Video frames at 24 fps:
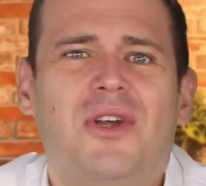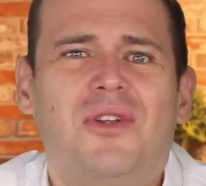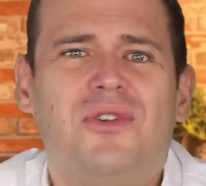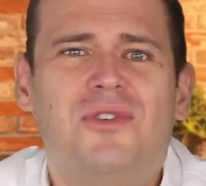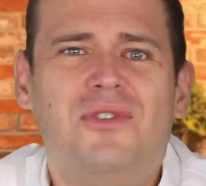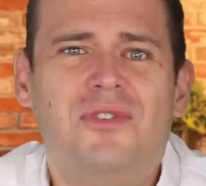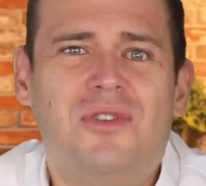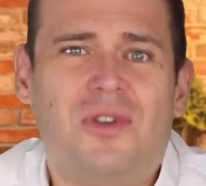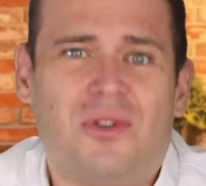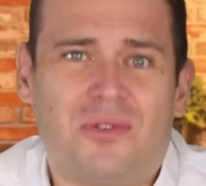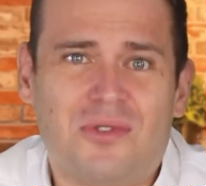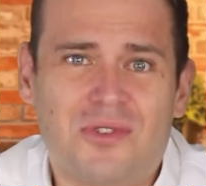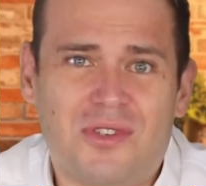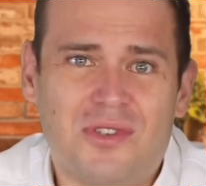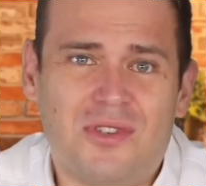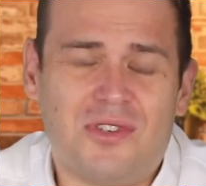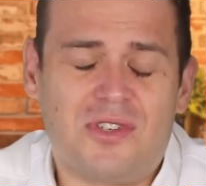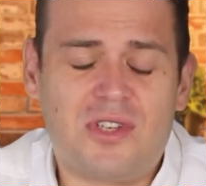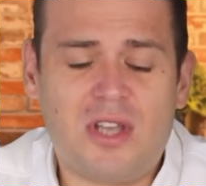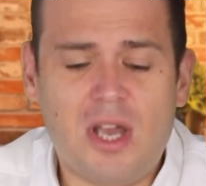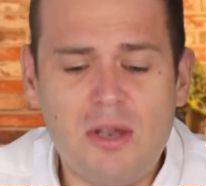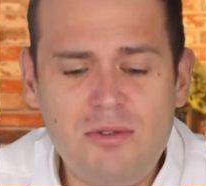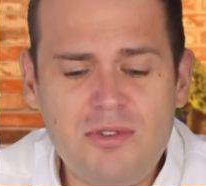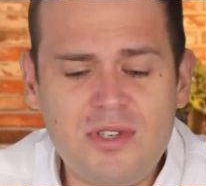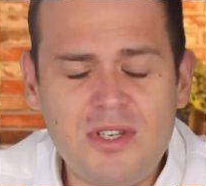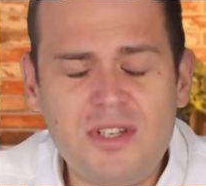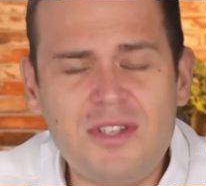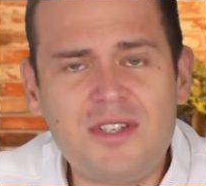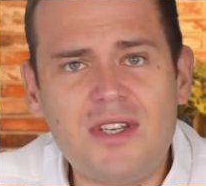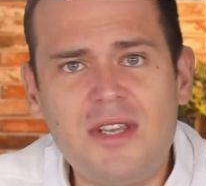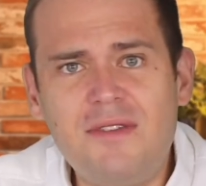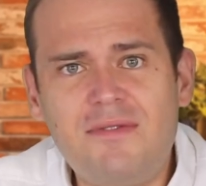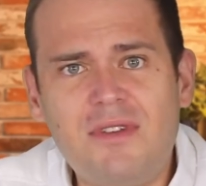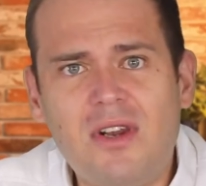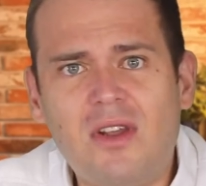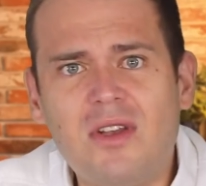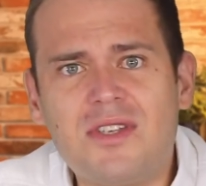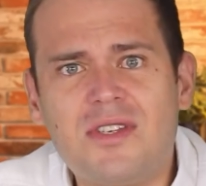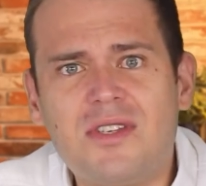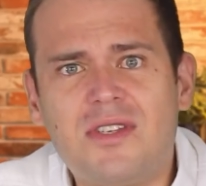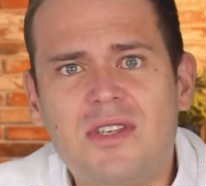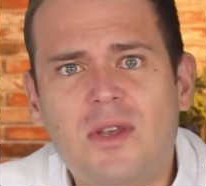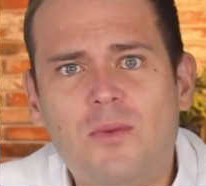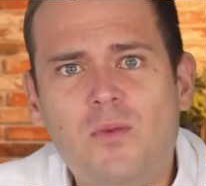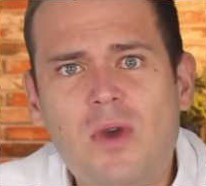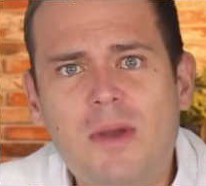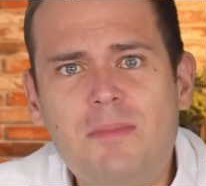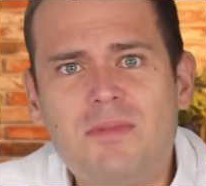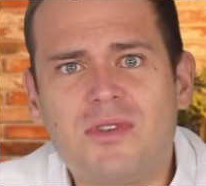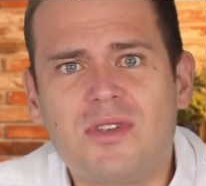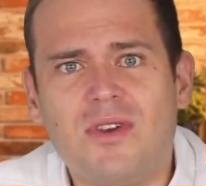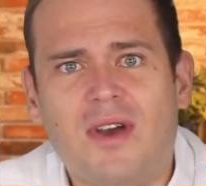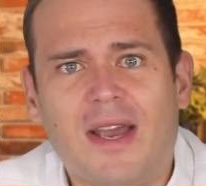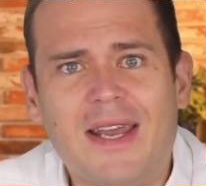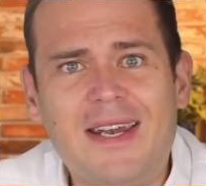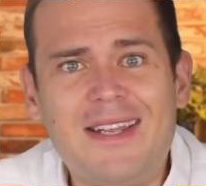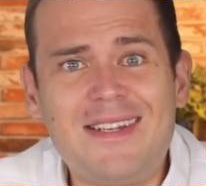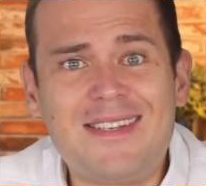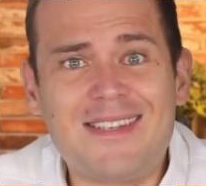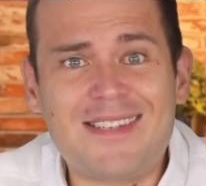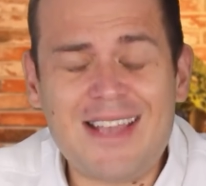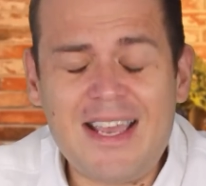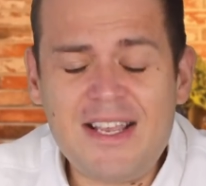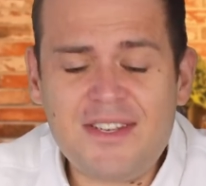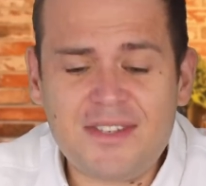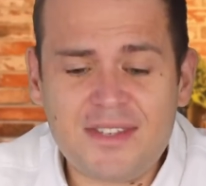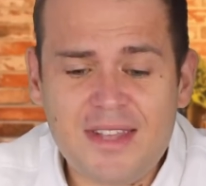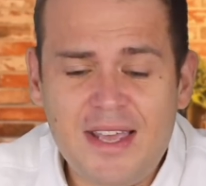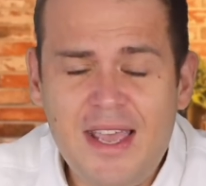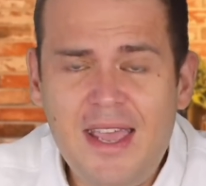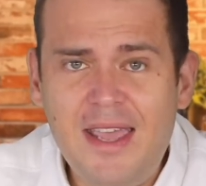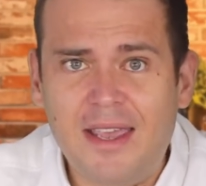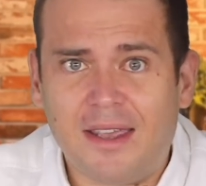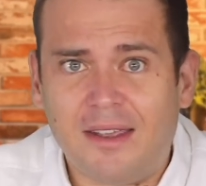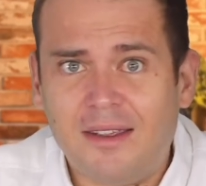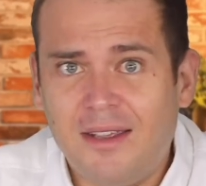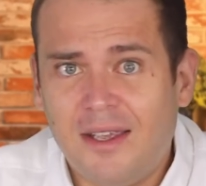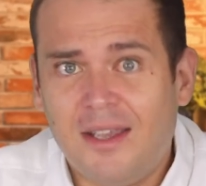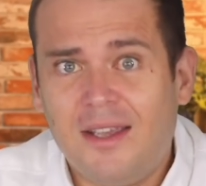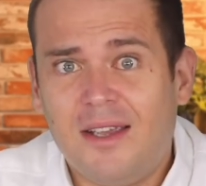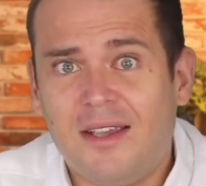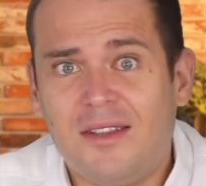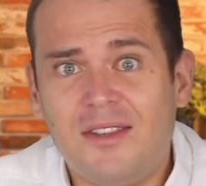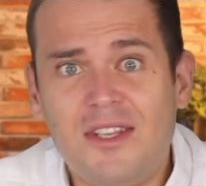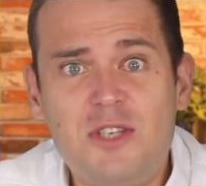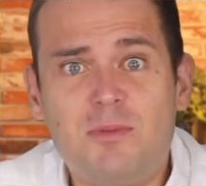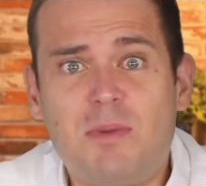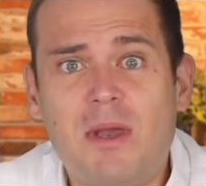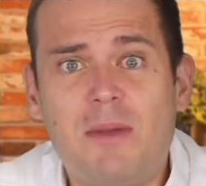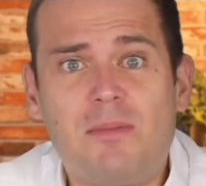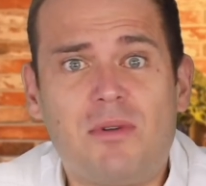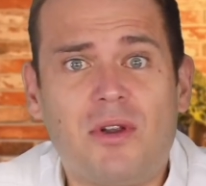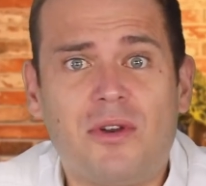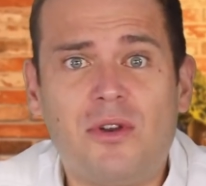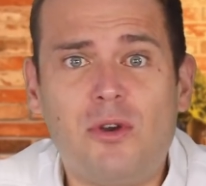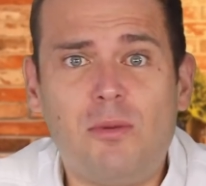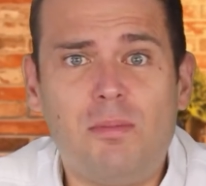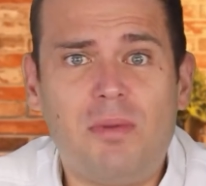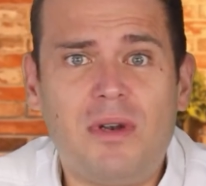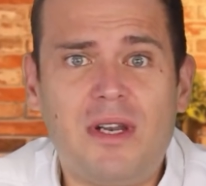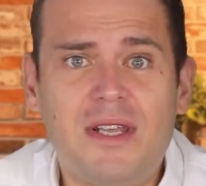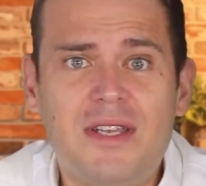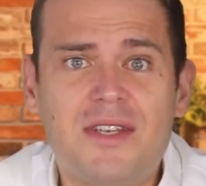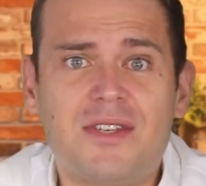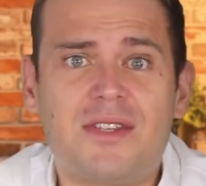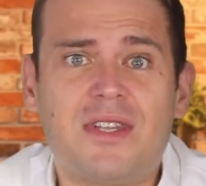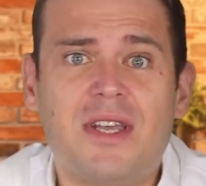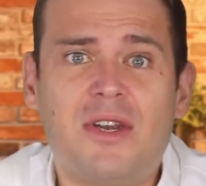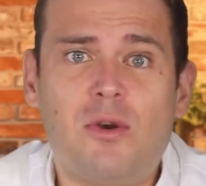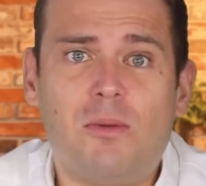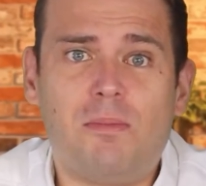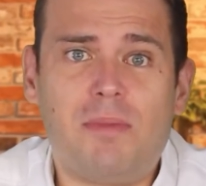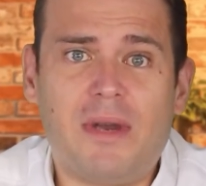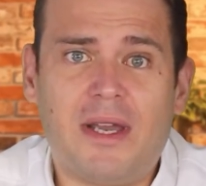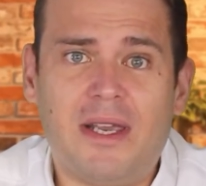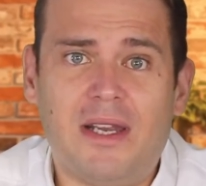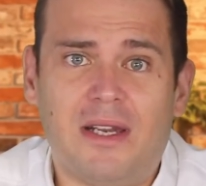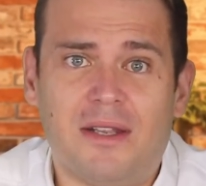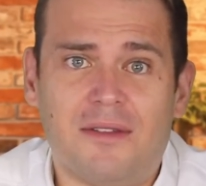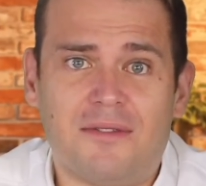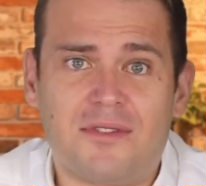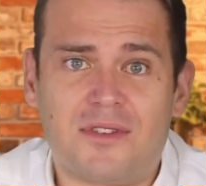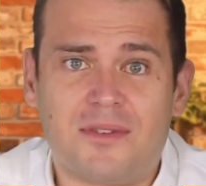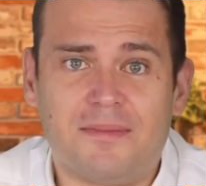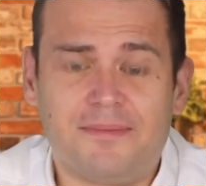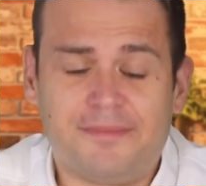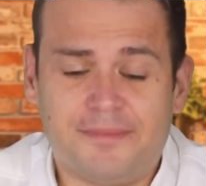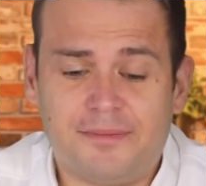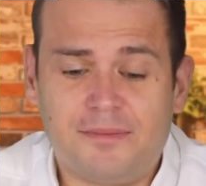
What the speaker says: nonsense. Go to the TV licensing website and it says there, these people are not police, they're not bailiffs.